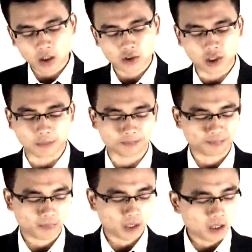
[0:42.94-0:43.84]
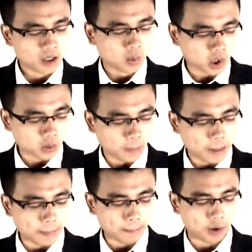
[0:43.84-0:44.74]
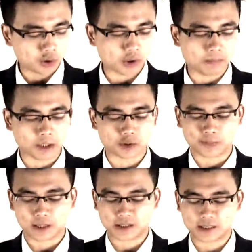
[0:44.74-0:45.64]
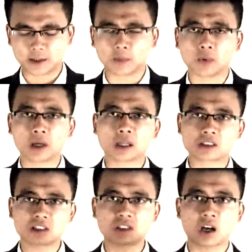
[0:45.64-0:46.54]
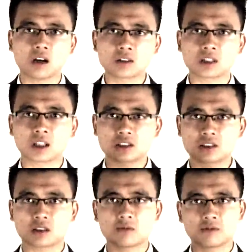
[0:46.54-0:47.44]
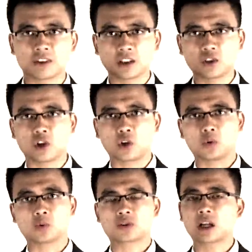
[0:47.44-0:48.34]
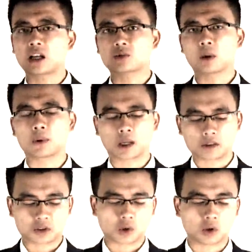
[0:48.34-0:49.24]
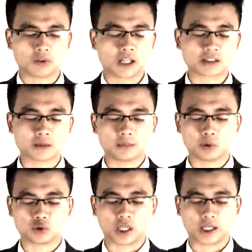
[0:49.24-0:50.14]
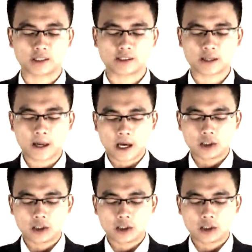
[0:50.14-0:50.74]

So, what do I mean by project management is that we are starting something new. So that's why we're going to call it as the project.